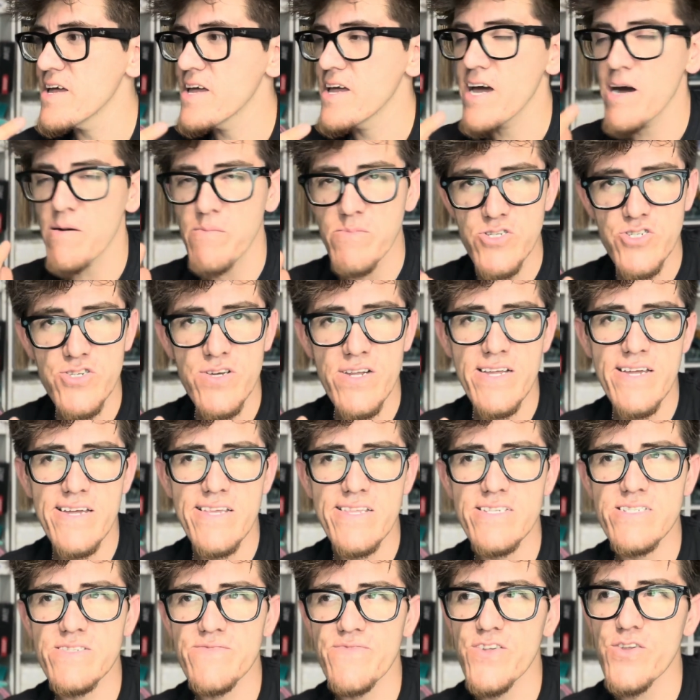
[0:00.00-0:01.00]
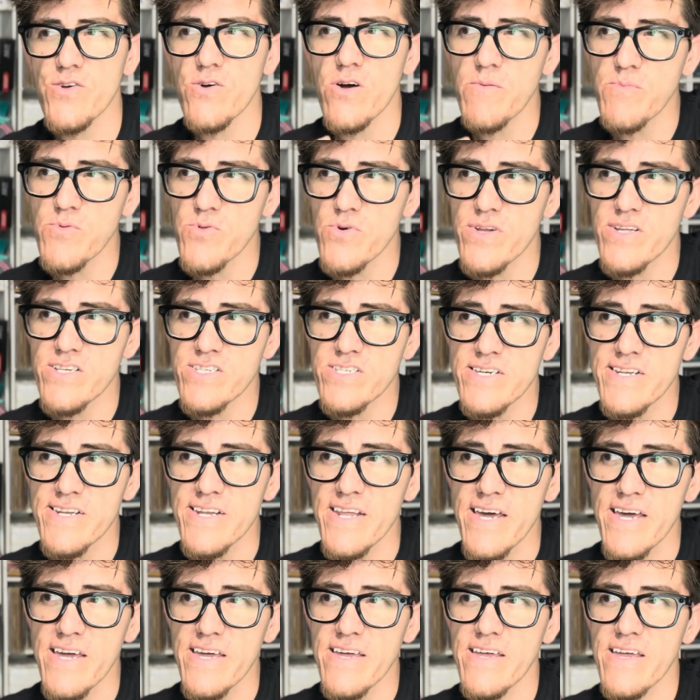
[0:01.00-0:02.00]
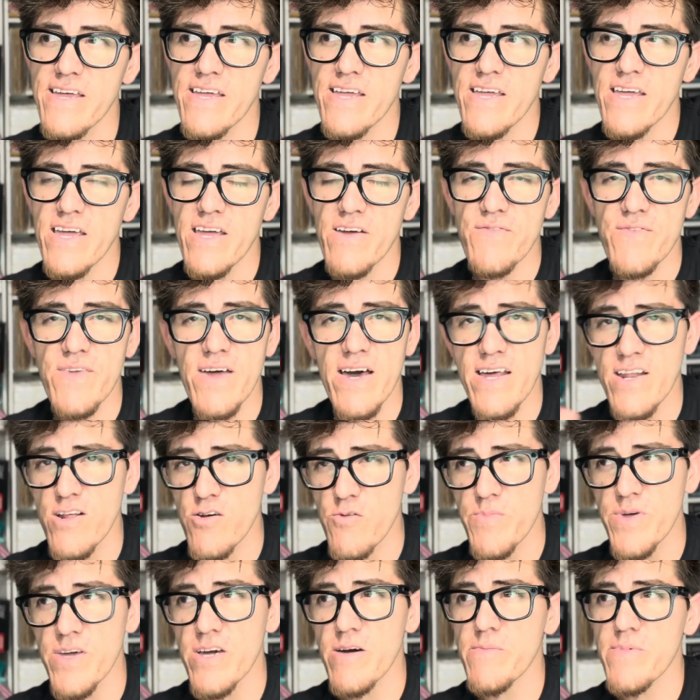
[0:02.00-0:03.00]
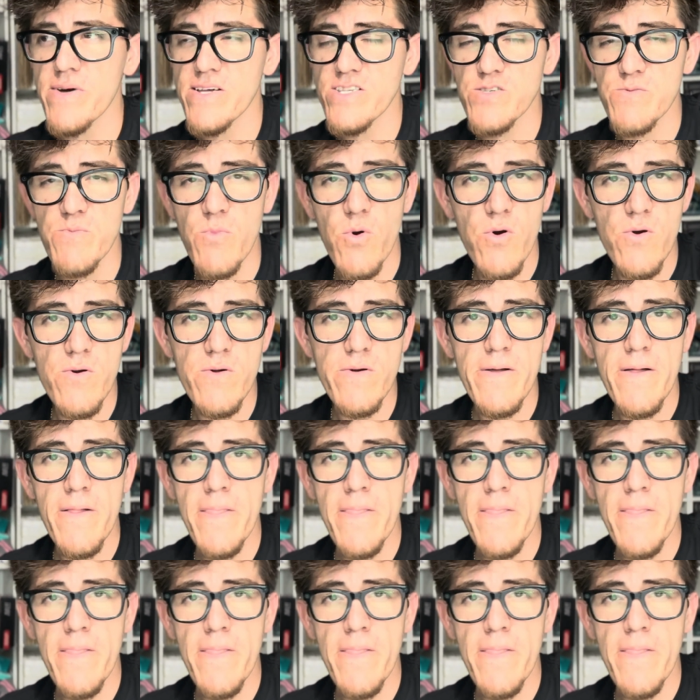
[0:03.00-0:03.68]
I'm gonna try to get this video uploaded today. If not, it'll be out by tomorrow.